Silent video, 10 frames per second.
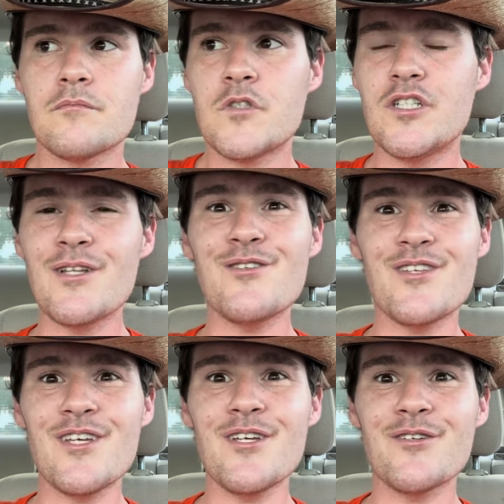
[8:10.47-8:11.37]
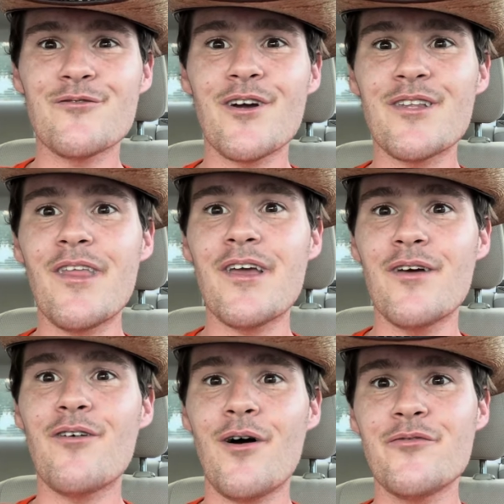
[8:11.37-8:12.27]
Gen Z right? They
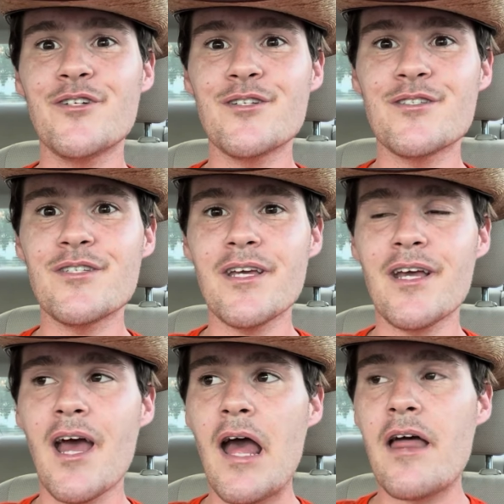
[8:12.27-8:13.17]
give off Gen Z.